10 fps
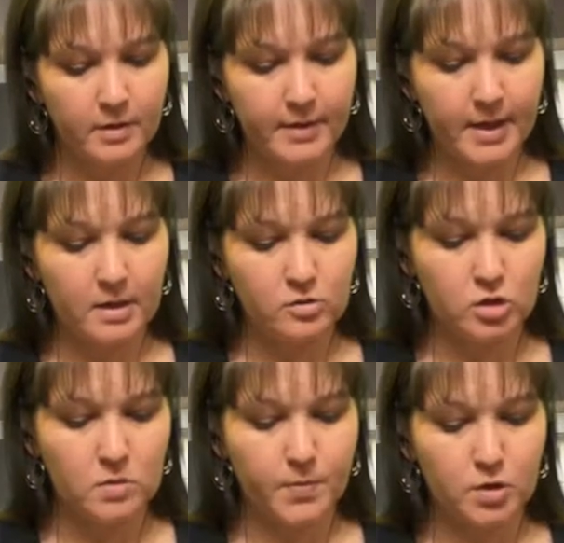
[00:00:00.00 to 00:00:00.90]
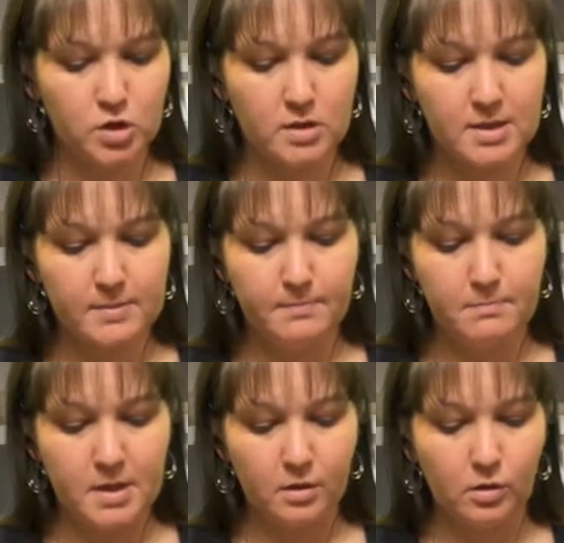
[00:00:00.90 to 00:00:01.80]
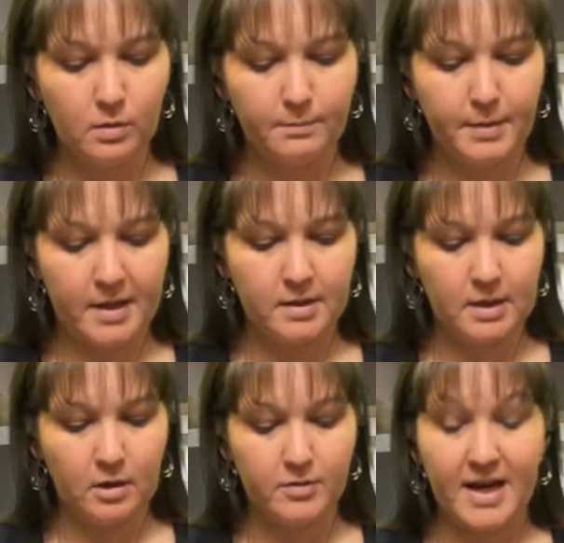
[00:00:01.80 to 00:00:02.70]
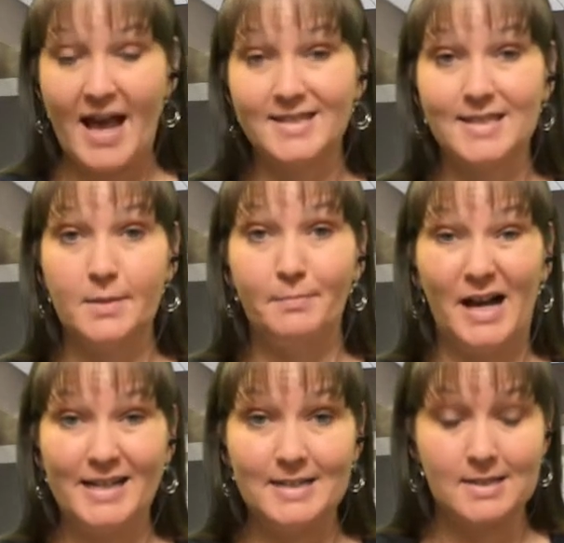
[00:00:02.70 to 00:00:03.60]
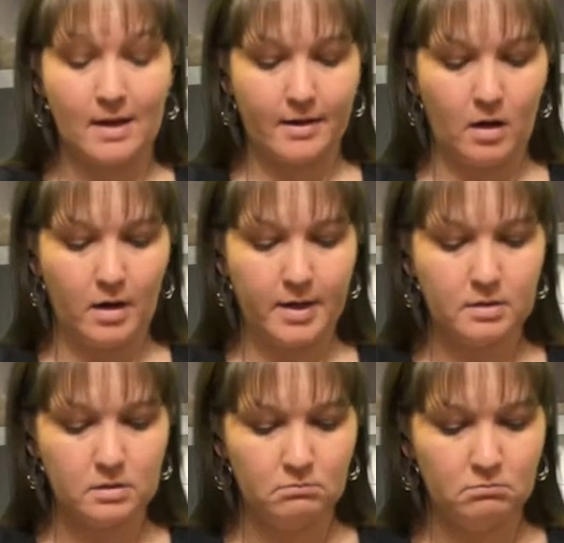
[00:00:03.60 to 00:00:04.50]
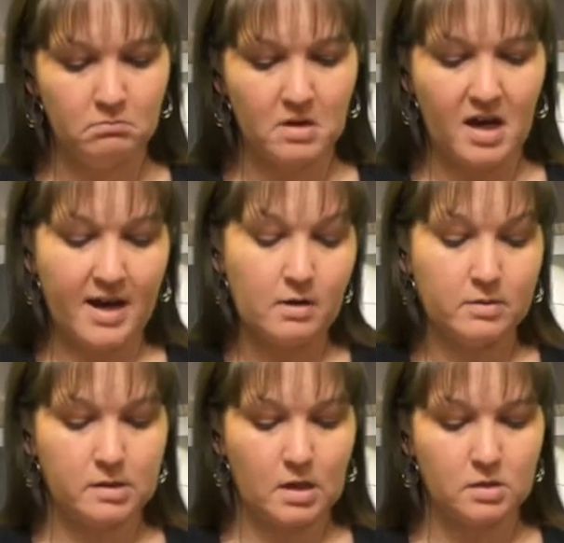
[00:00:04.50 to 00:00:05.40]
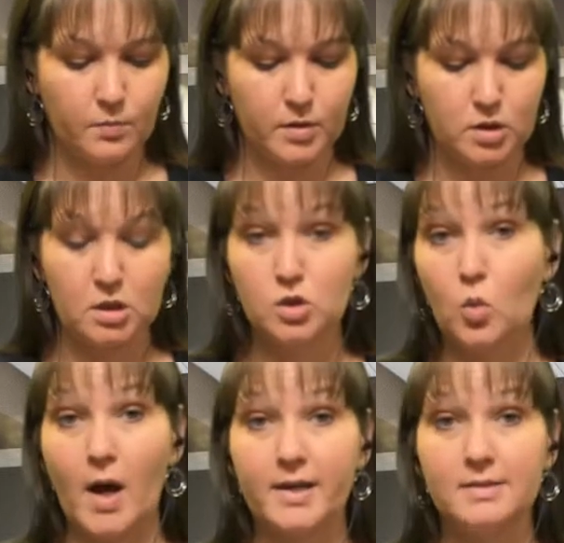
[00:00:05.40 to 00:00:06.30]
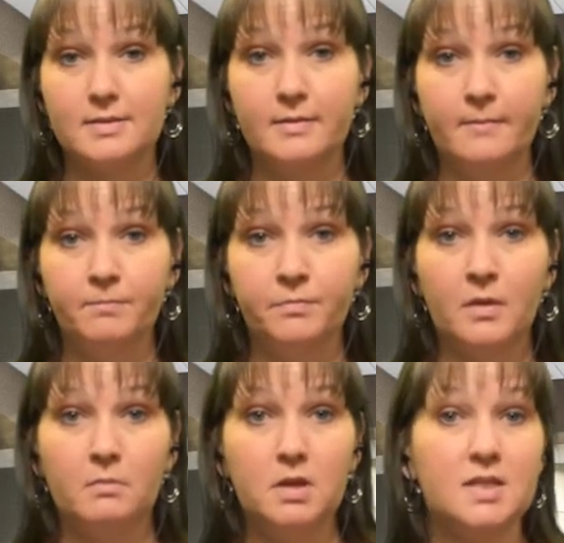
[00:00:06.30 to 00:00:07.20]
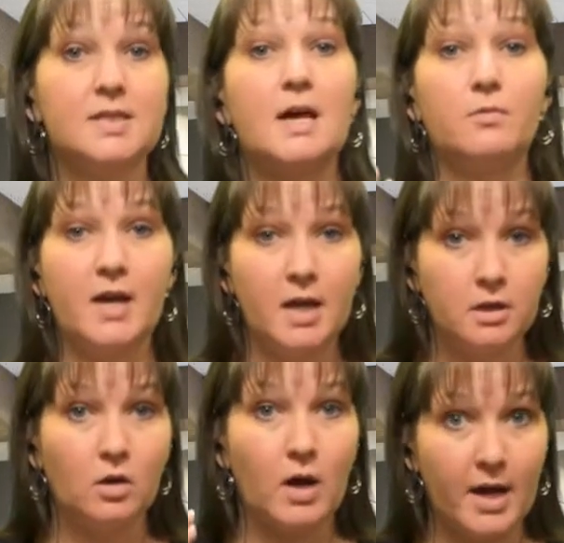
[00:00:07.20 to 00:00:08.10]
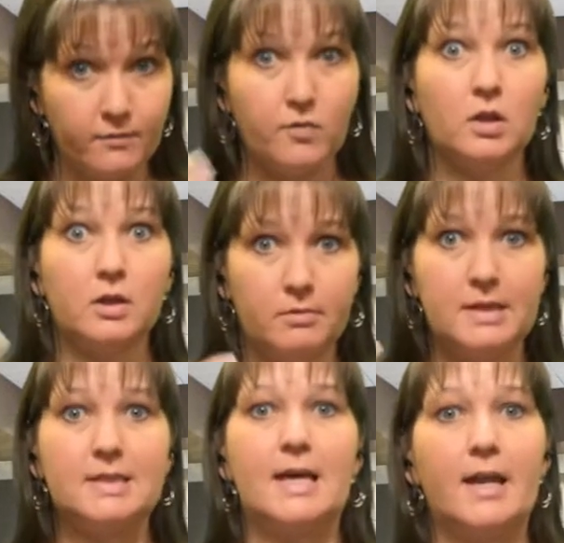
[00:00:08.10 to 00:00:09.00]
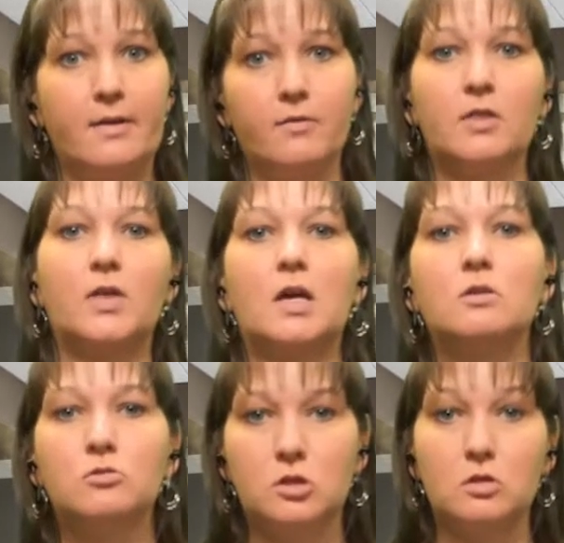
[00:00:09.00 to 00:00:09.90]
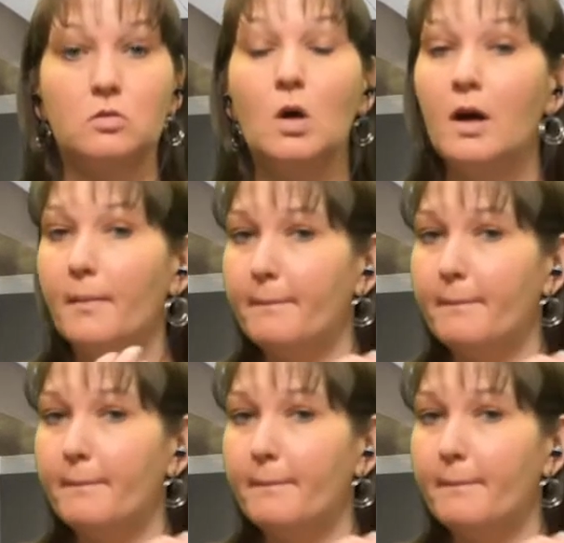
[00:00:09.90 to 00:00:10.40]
Go ahead and just push this middle button here that has the minus sign on it. I always like to push it twice because that way I know I've really reset everything to